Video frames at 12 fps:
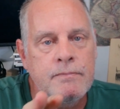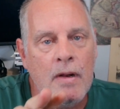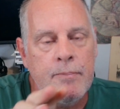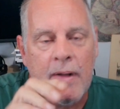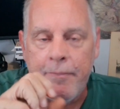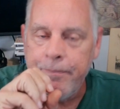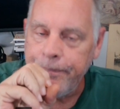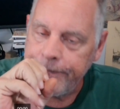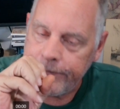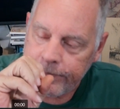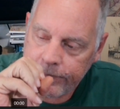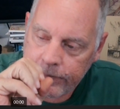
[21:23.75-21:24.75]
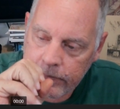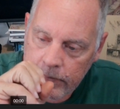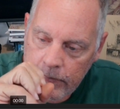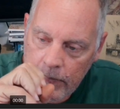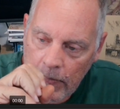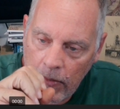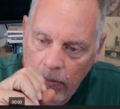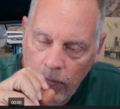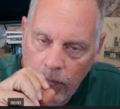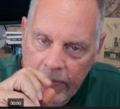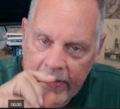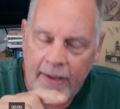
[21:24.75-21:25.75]
But
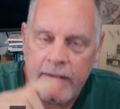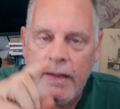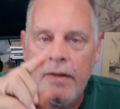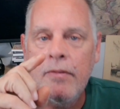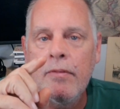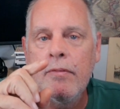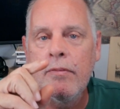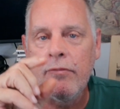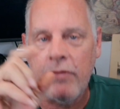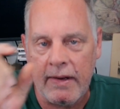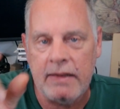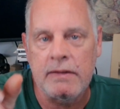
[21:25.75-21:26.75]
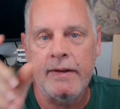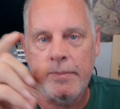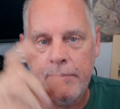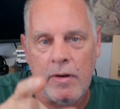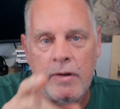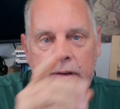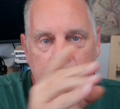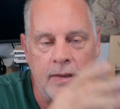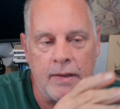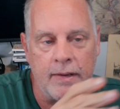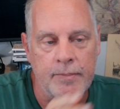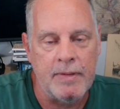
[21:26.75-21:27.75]
we had a regulated market
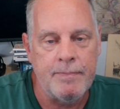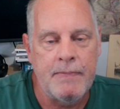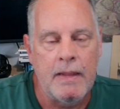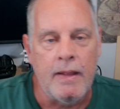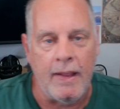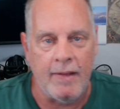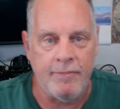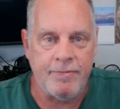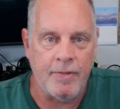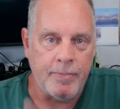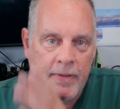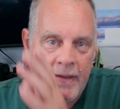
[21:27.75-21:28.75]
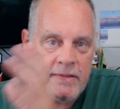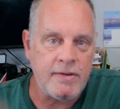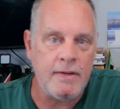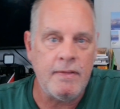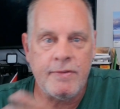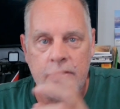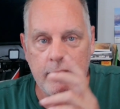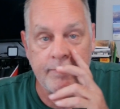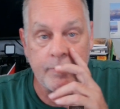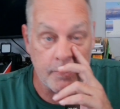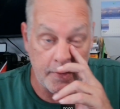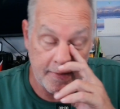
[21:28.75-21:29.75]
economy. And from
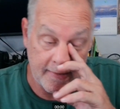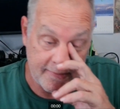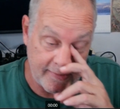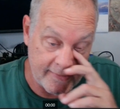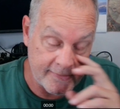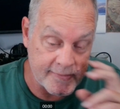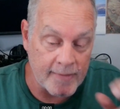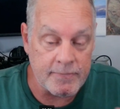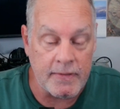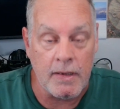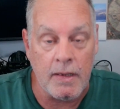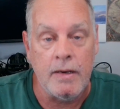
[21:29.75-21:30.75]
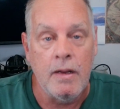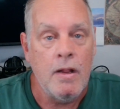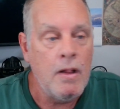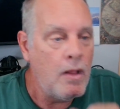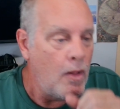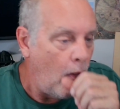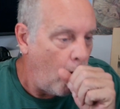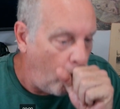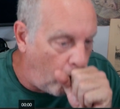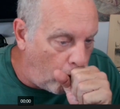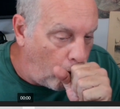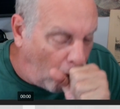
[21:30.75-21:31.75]
1934 to 1979,
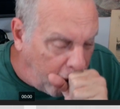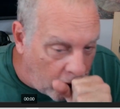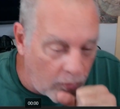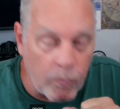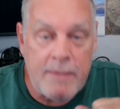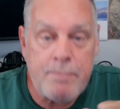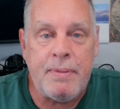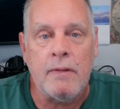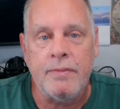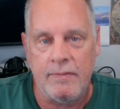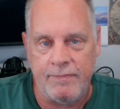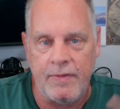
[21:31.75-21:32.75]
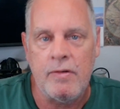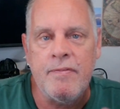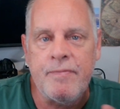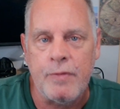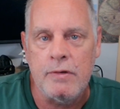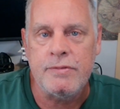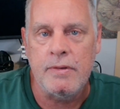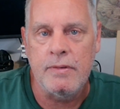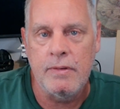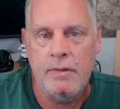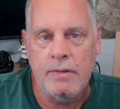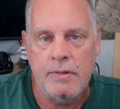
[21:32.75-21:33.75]
we built the very first
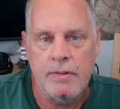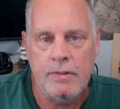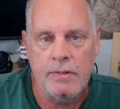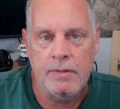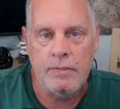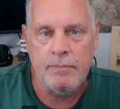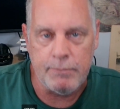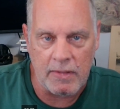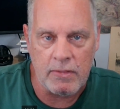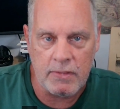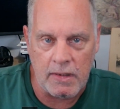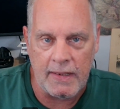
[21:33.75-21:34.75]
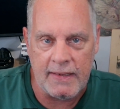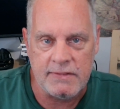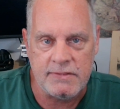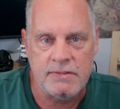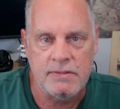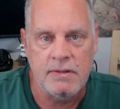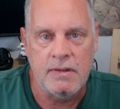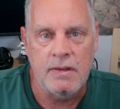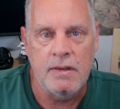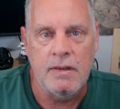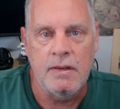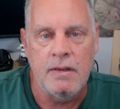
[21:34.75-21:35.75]
middle class
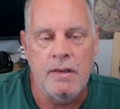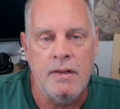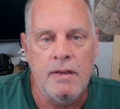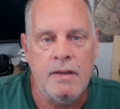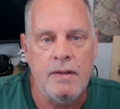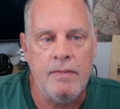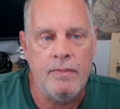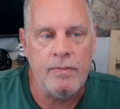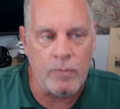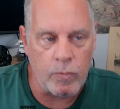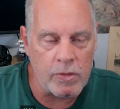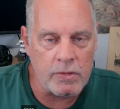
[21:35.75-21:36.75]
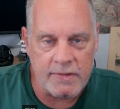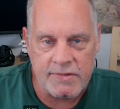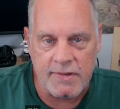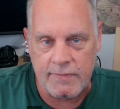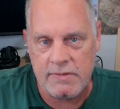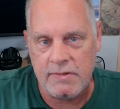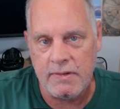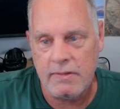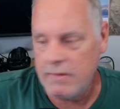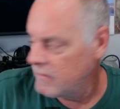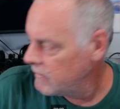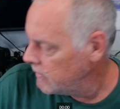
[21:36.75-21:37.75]
the world has ever seen.
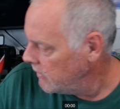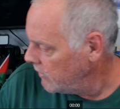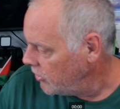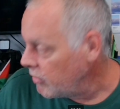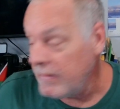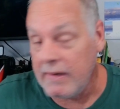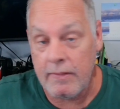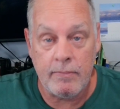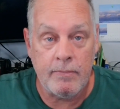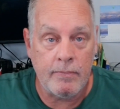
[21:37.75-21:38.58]
Human